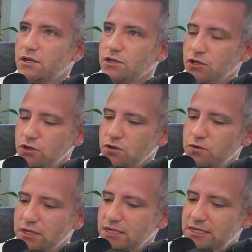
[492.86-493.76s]
You
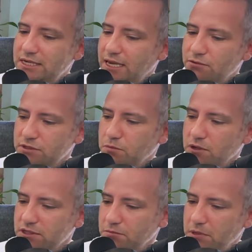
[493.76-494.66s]
need to take
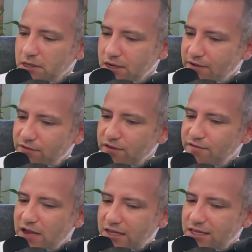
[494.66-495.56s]
responsibility for the
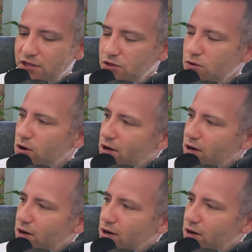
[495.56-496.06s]
fact that you are an